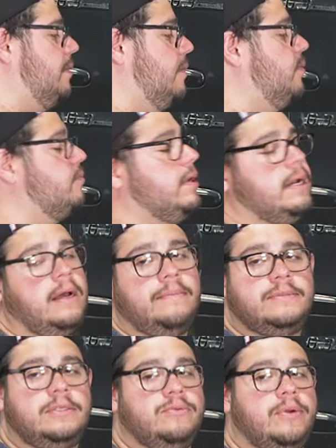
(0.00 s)
way when we
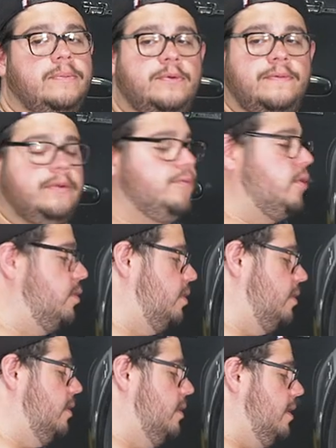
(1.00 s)
come to remove the
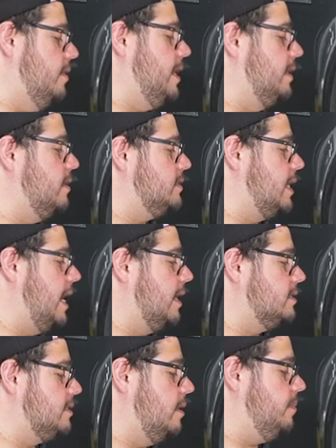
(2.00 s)
rotor, that doesn't hang
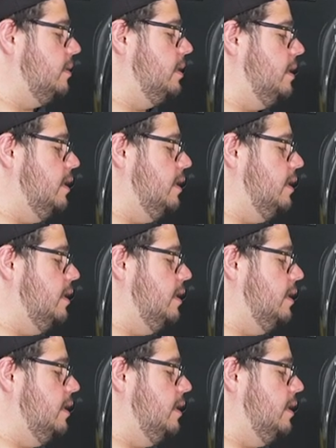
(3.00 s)
us up.